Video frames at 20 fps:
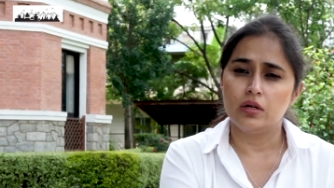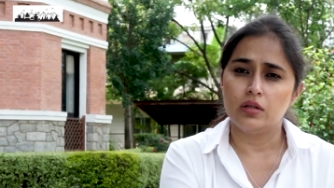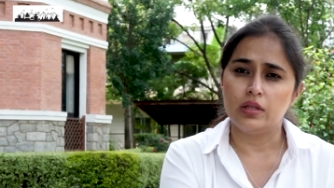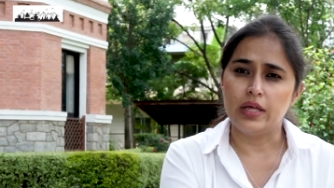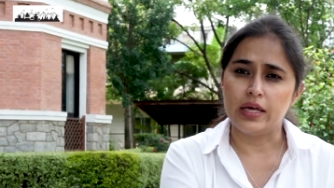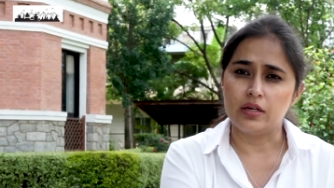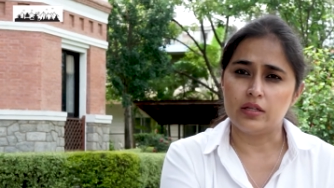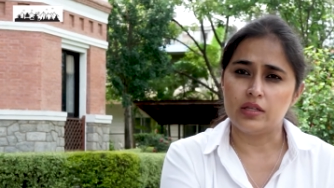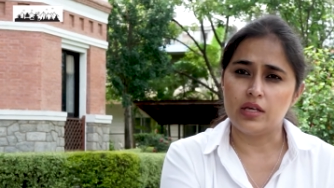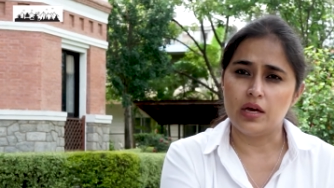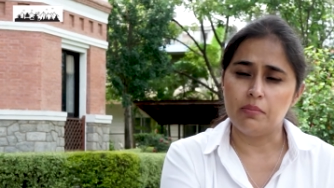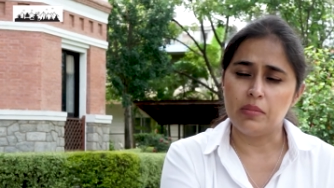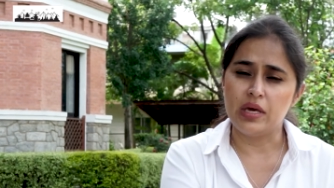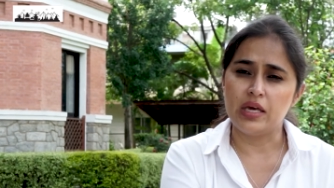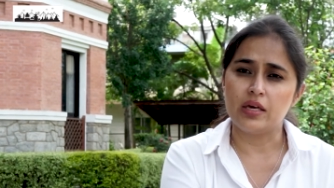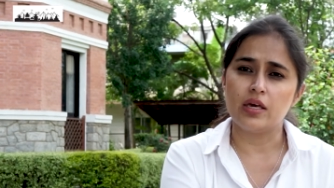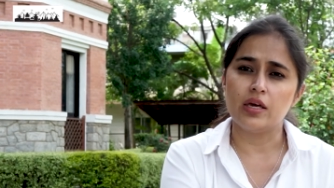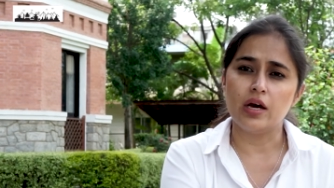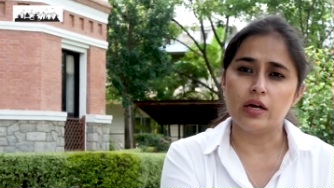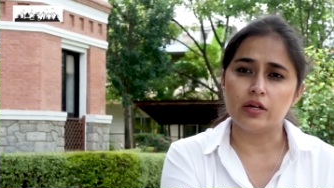that they are
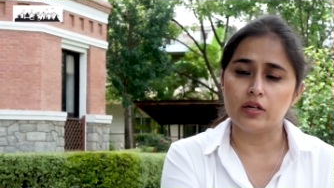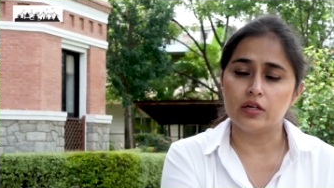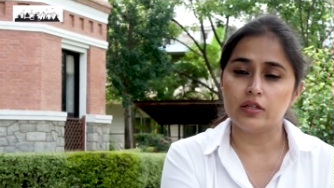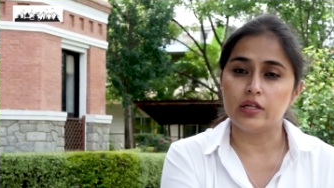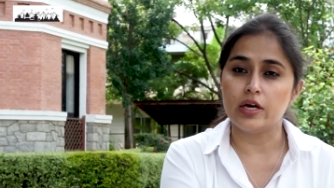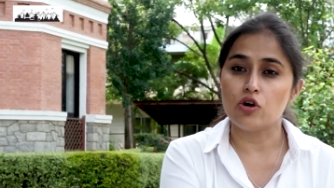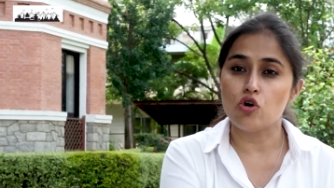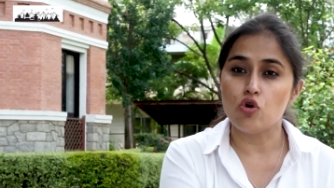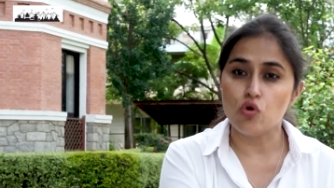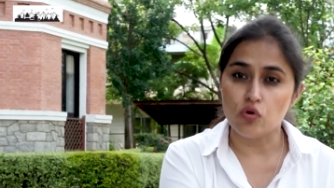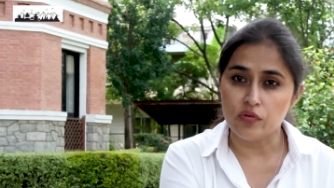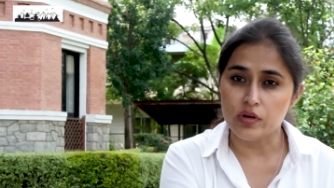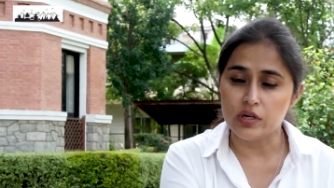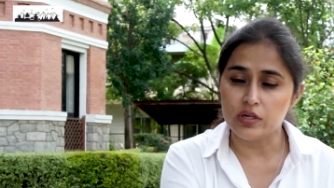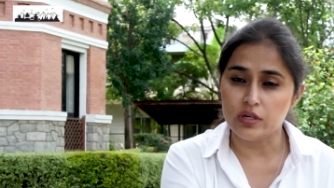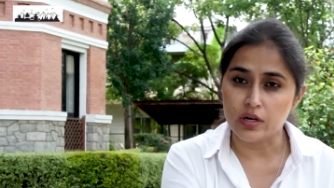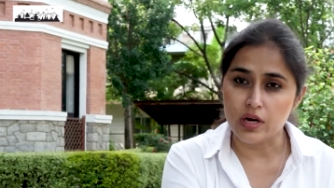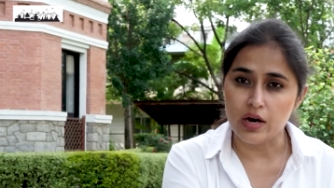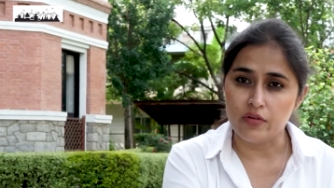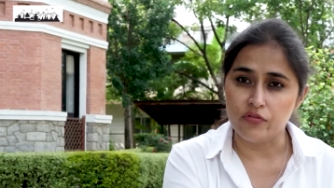making under their COVID
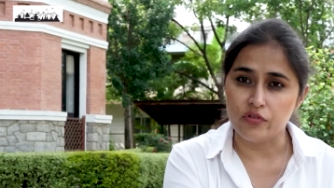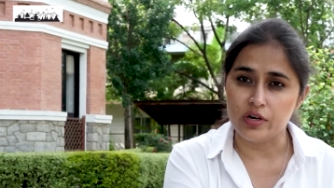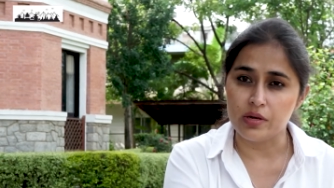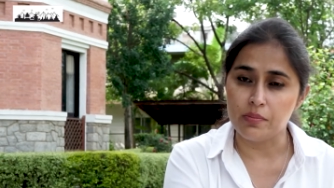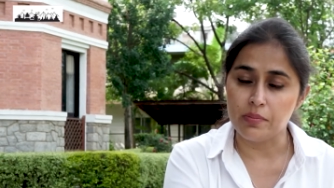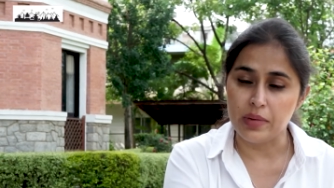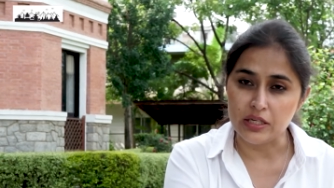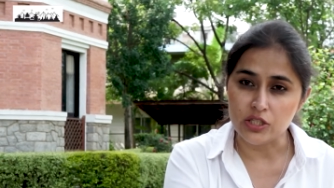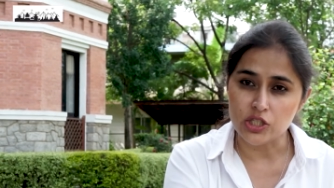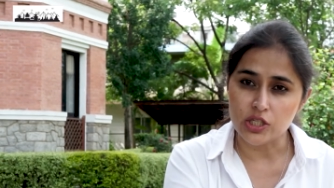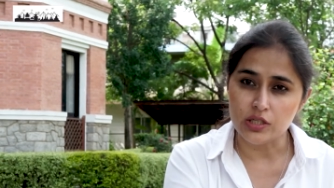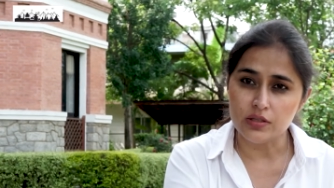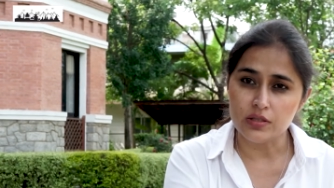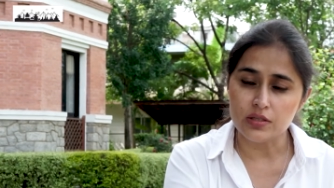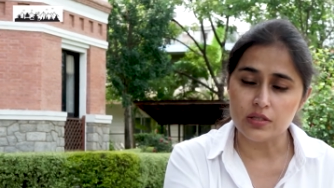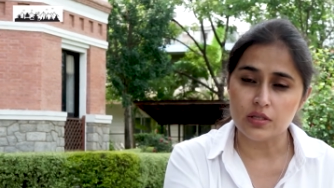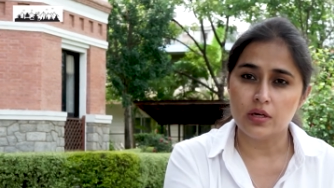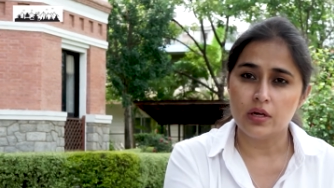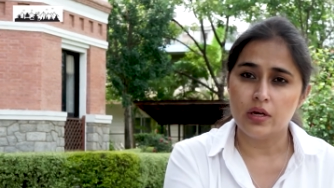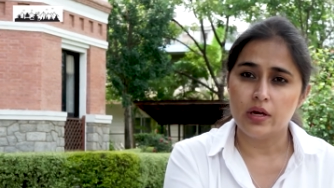recovery
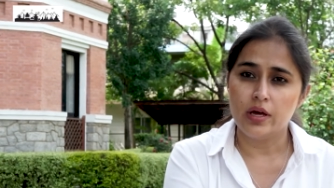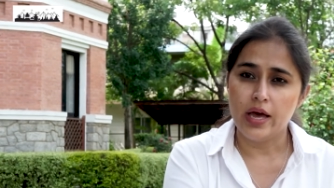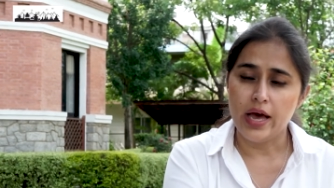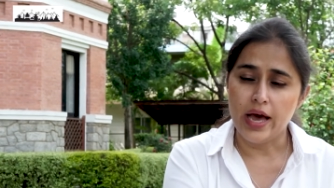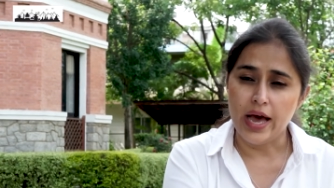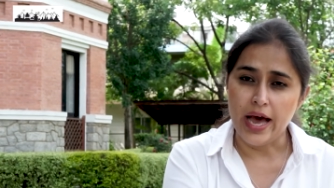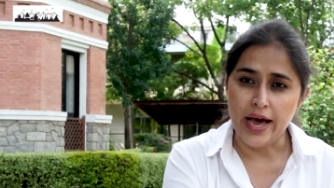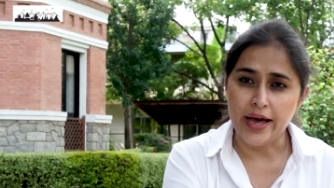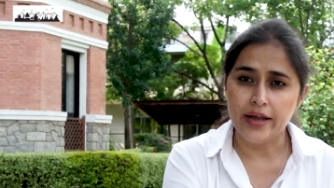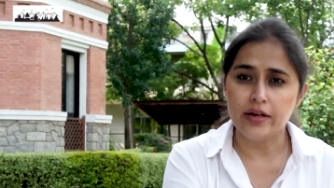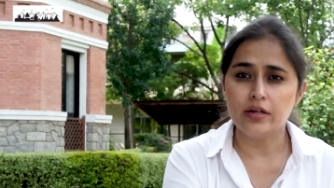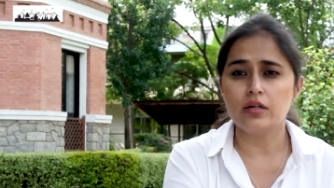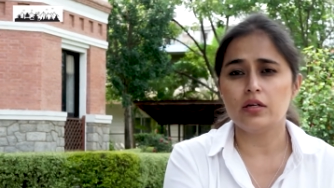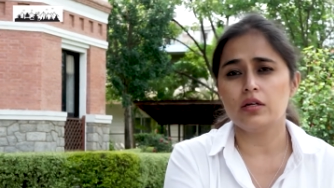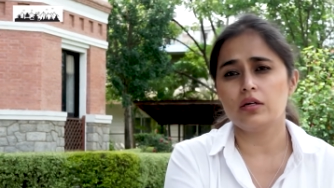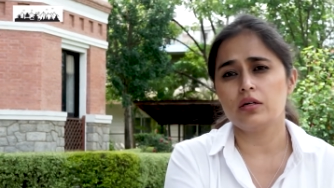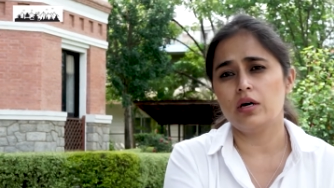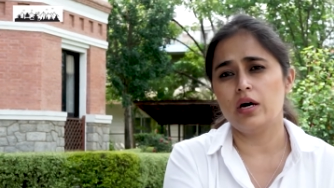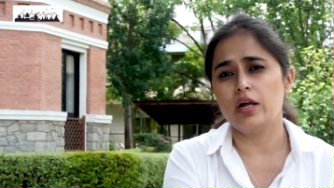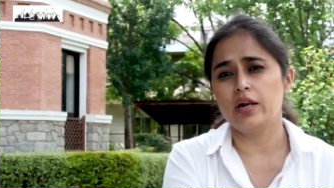measures and
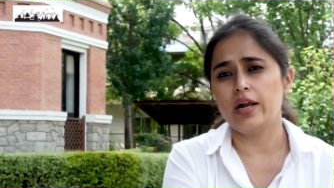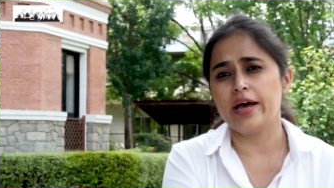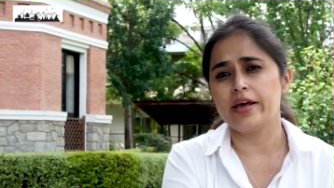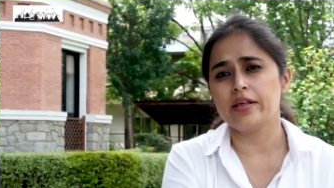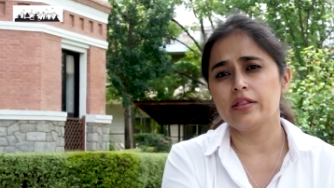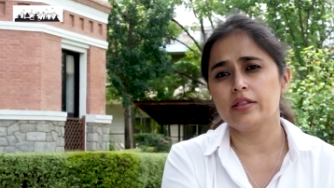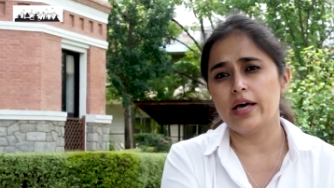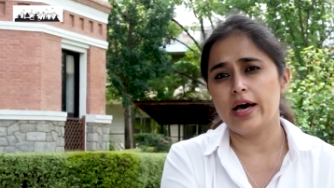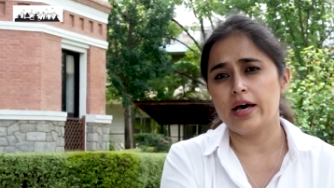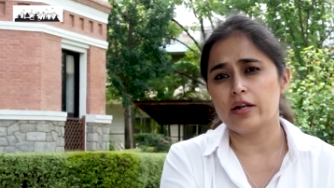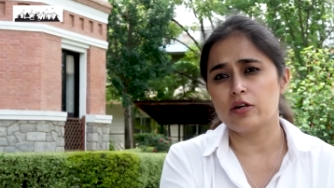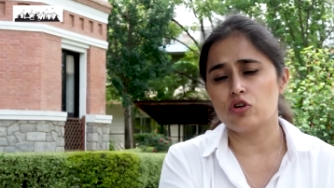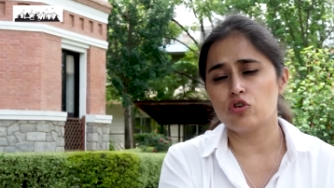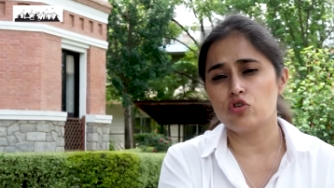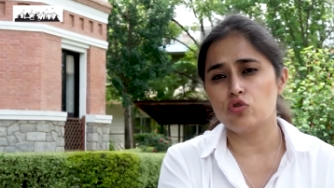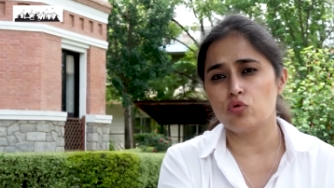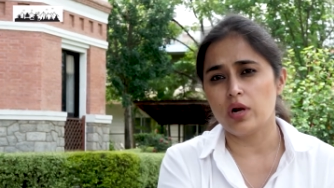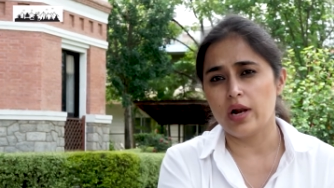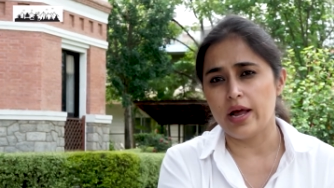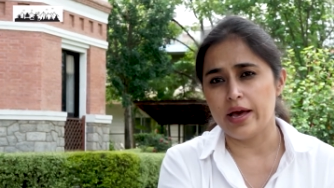align that
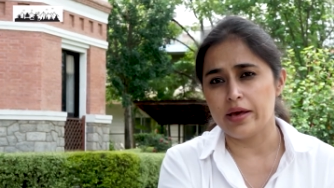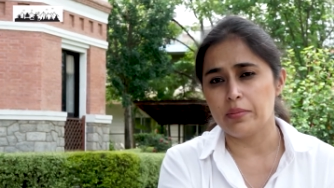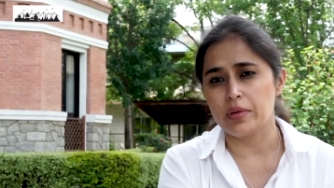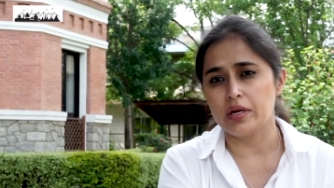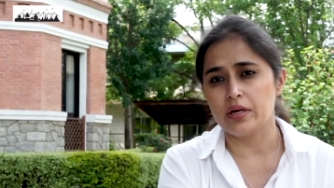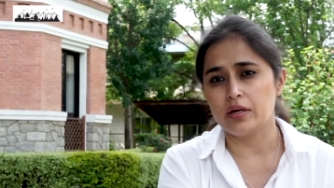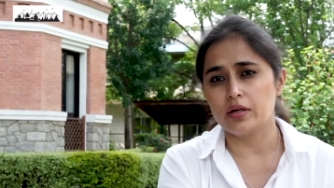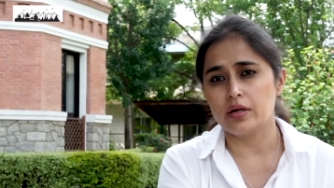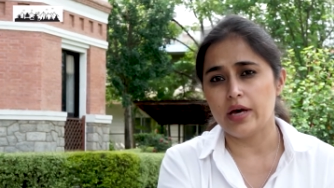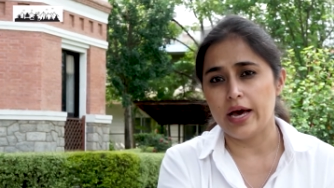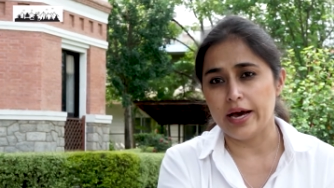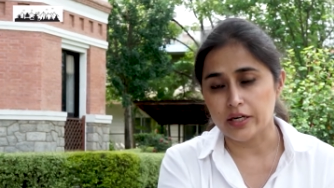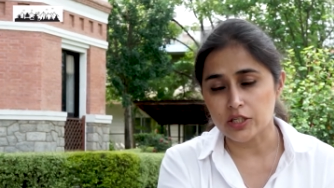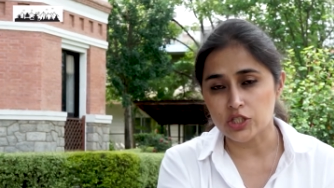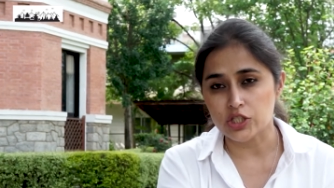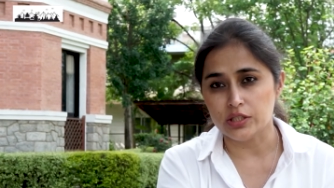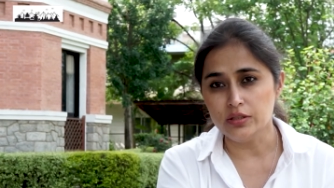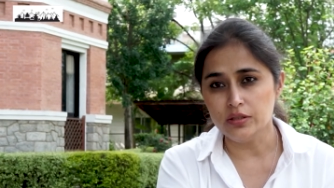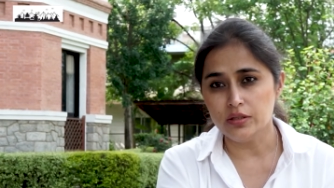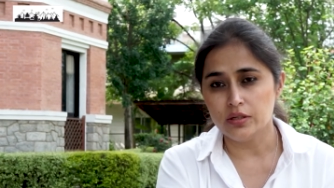to climate
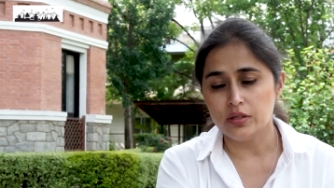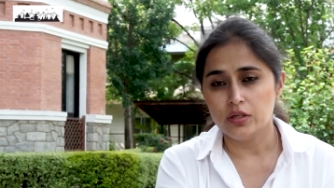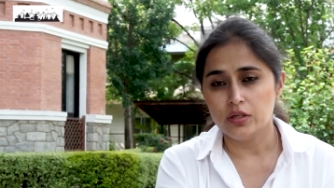action